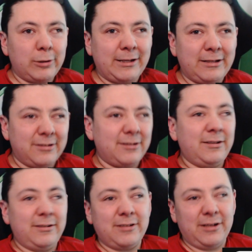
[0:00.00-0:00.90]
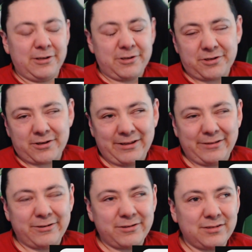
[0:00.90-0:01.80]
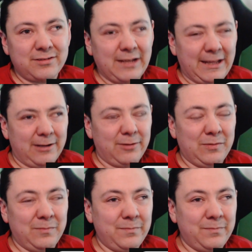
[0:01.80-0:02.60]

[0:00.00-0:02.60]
to nurture others, you know.